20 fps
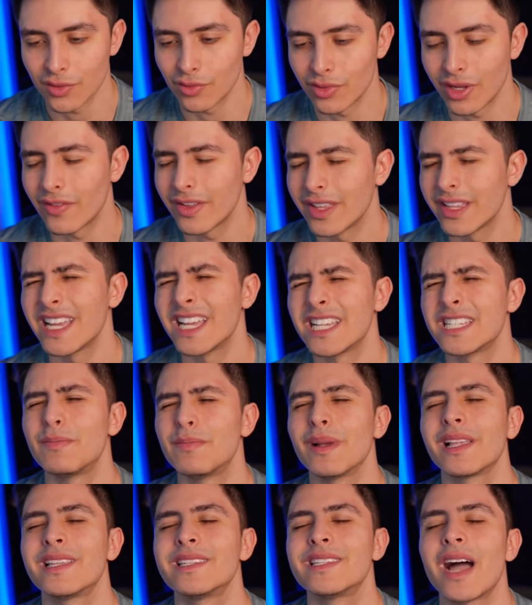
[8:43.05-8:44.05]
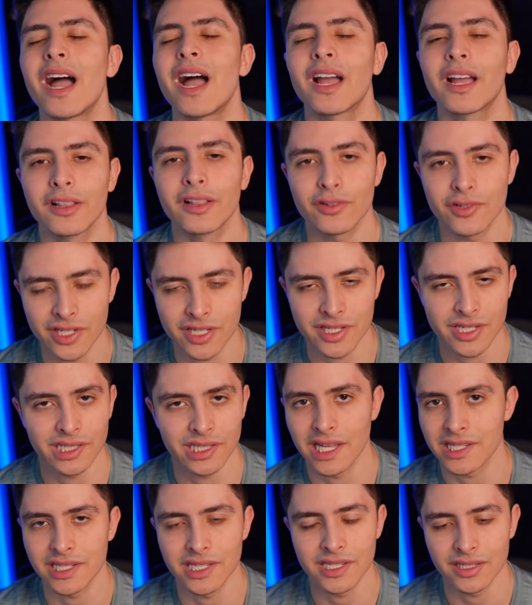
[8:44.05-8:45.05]
We have a spectacular season
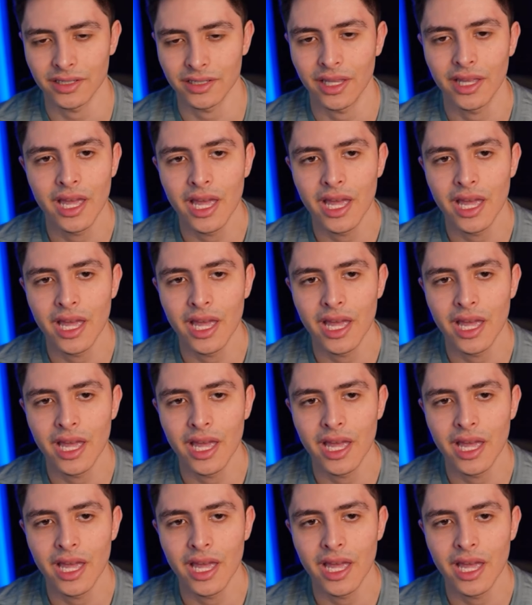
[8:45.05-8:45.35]
last season.